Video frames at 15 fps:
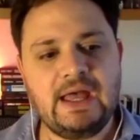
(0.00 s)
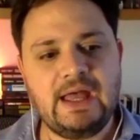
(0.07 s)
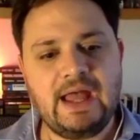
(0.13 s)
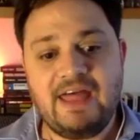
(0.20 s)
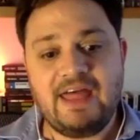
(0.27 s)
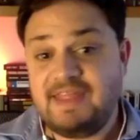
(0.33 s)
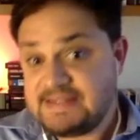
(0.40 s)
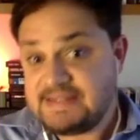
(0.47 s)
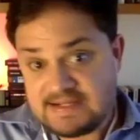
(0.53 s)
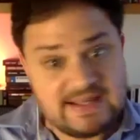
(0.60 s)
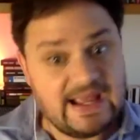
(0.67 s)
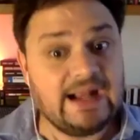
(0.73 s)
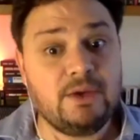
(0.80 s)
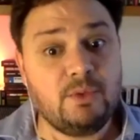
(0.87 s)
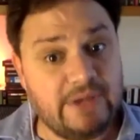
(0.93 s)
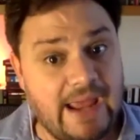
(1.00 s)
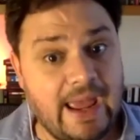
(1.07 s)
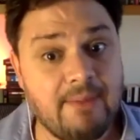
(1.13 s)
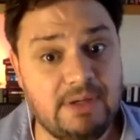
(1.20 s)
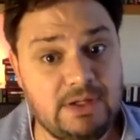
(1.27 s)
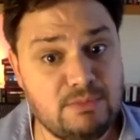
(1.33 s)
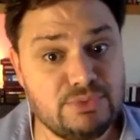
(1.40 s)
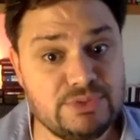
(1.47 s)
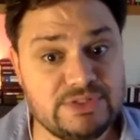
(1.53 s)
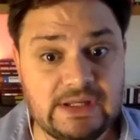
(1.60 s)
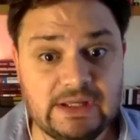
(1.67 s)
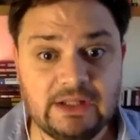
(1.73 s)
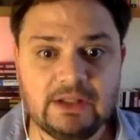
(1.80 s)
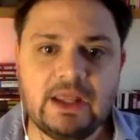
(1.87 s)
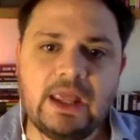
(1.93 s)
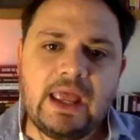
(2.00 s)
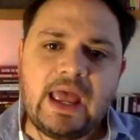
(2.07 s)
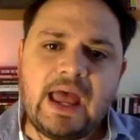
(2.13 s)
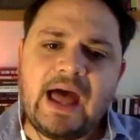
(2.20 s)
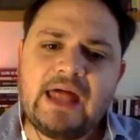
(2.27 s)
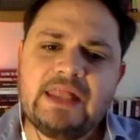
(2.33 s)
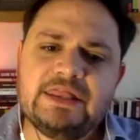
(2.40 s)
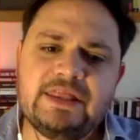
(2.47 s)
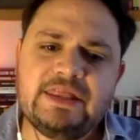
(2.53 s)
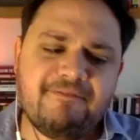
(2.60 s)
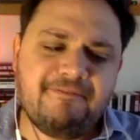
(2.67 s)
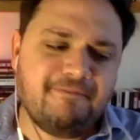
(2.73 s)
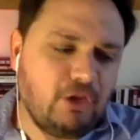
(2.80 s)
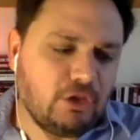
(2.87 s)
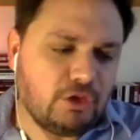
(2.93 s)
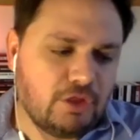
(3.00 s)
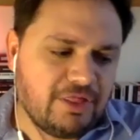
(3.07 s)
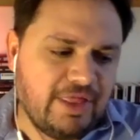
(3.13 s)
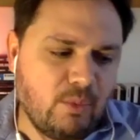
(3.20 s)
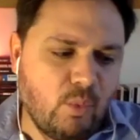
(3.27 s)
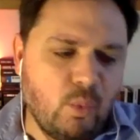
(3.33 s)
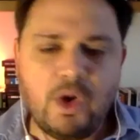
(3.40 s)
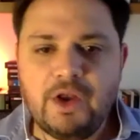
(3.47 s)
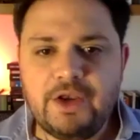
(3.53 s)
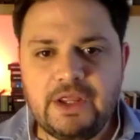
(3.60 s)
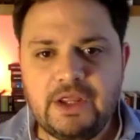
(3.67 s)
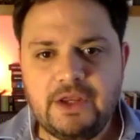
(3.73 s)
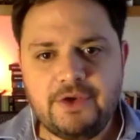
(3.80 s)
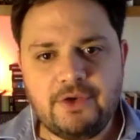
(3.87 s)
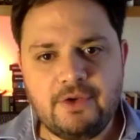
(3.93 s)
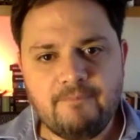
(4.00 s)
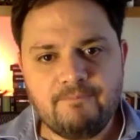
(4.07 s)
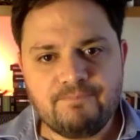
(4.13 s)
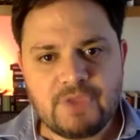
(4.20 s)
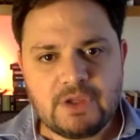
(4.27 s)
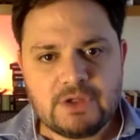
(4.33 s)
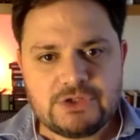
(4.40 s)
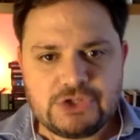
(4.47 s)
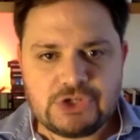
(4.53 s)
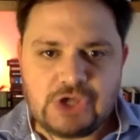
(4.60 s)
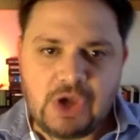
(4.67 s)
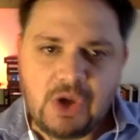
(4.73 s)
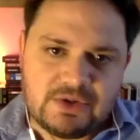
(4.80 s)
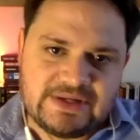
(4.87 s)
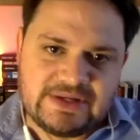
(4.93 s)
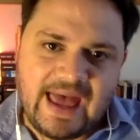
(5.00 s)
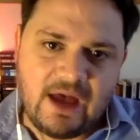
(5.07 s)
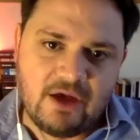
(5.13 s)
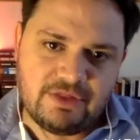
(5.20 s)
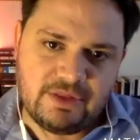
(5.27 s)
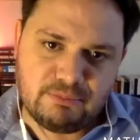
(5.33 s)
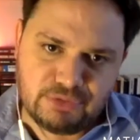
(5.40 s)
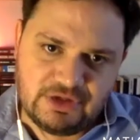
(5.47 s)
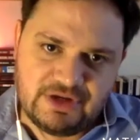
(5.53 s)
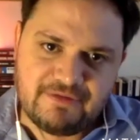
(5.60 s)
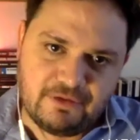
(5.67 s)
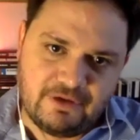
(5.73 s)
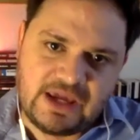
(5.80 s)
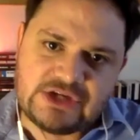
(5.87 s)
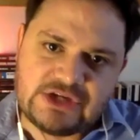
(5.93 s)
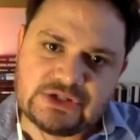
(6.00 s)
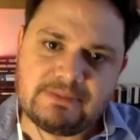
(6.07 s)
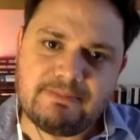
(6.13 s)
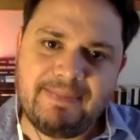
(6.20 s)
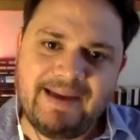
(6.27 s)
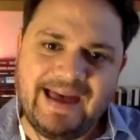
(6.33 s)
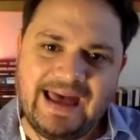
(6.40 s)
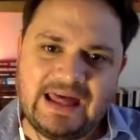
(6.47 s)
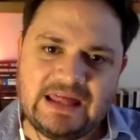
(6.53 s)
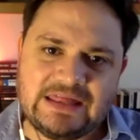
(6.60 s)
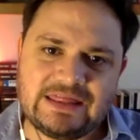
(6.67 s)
And that's exactly what happened in Brazil. And the folk that wanted to go down the proliferation path